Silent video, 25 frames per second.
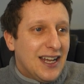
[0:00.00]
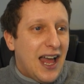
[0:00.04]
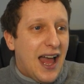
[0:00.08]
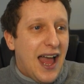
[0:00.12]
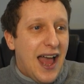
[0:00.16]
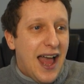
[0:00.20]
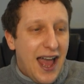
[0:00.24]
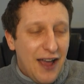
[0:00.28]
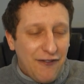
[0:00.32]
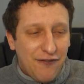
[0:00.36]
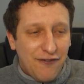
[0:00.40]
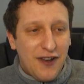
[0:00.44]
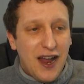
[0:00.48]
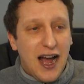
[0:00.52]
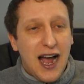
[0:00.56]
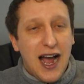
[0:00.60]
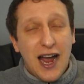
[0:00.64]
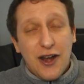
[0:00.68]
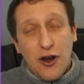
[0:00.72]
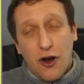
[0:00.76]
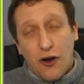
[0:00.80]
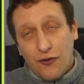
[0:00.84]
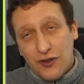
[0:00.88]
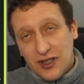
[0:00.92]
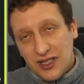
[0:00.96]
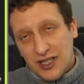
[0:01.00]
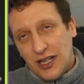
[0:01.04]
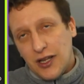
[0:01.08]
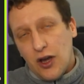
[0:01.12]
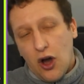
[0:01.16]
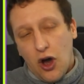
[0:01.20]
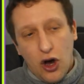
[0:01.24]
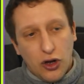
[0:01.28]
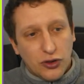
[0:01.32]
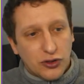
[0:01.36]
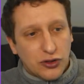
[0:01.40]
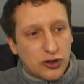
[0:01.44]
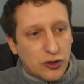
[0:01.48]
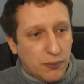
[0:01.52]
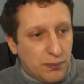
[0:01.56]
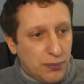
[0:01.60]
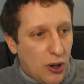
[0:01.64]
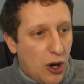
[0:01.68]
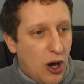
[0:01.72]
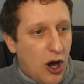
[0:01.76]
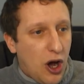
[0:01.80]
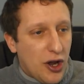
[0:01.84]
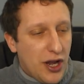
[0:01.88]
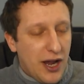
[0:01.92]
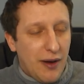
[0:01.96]
F9 obviously on
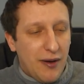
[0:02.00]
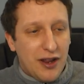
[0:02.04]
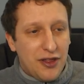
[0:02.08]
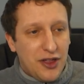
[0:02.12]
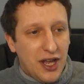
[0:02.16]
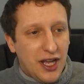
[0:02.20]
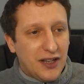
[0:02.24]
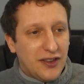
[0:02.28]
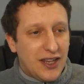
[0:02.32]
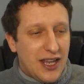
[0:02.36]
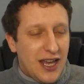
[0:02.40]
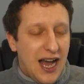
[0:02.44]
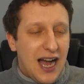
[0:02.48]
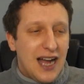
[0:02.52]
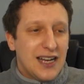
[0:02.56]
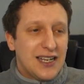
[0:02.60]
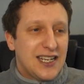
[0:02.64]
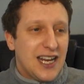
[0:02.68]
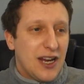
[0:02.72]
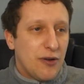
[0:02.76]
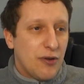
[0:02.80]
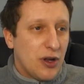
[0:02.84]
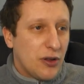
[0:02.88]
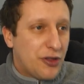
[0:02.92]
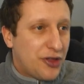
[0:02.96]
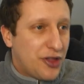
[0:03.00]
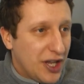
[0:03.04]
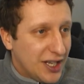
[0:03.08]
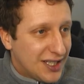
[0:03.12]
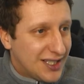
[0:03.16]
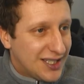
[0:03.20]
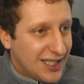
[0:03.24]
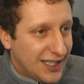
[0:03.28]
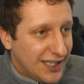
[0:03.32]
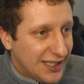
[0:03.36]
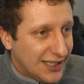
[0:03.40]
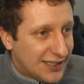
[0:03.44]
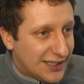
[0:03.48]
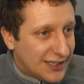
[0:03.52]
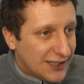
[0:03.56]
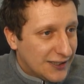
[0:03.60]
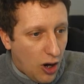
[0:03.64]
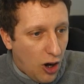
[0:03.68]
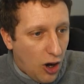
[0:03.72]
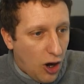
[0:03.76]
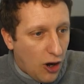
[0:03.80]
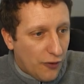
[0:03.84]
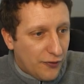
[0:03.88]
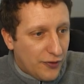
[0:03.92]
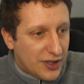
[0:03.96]
support. Now I think the idea with this is
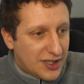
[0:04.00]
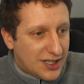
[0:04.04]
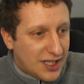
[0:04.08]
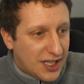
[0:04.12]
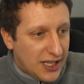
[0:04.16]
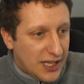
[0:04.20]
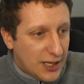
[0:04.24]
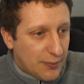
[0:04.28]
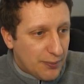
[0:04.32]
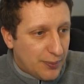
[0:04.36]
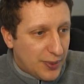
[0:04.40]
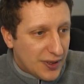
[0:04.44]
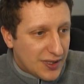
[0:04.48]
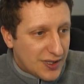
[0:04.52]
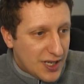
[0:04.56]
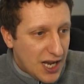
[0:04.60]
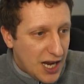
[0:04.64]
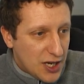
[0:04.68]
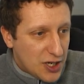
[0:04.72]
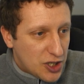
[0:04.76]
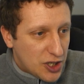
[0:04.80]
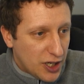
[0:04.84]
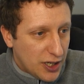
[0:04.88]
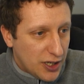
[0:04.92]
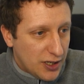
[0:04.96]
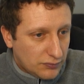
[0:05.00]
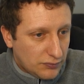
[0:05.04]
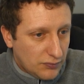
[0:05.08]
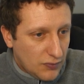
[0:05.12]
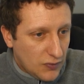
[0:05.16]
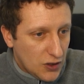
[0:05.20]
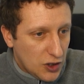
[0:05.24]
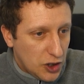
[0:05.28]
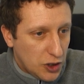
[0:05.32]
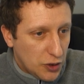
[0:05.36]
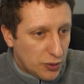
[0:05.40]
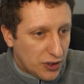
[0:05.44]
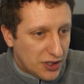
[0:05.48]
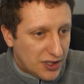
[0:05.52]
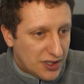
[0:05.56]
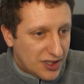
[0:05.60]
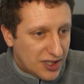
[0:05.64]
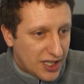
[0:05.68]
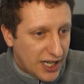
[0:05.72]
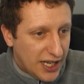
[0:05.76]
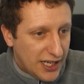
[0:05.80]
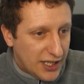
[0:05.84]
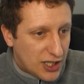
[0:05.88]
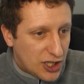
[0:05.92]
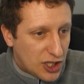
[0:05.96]
obviously in possession. You would
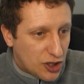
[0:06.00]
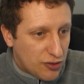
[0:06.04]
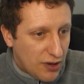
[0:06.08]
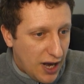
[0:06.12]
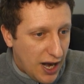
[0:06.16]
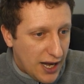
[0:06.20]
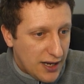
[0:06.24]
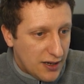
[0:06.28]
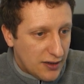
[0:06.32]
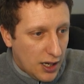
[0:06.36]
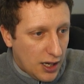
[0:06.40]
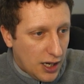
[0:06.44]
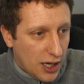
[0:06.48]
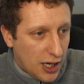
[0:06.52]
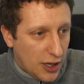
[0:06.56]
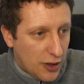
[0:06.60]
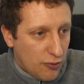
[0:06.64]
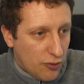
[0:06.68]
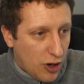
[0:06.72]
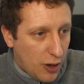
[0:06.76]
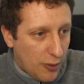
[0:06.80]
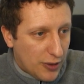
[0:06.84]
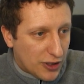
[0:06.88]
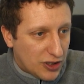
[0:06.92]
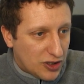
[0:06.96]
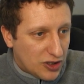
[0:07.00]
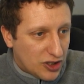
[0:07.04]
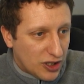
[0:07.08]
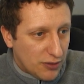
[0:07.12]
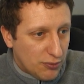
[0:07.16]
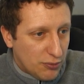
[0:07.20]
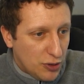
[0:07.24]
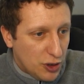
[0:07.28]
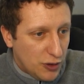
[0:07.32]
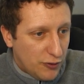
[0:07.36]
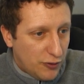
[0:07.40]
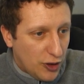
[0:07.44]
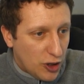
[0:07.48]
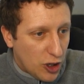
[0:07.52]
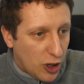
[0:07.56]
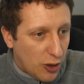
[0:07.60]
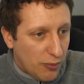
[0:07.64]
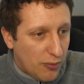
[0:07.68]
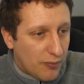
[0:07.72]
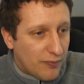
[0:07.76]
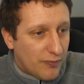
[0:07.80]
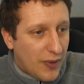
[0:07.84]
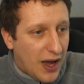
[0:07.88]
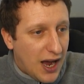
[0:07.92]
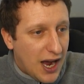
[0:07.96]
see Trent and Robertson moving
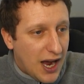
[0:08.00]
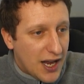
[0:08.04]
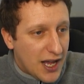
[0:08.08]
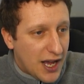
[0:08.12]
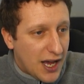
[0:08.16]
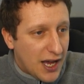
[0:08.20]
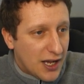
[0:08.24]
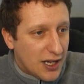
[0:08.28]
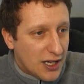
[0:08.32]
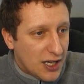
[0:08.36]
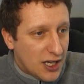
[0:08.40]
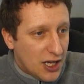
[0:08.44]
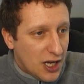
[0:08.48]
up higher.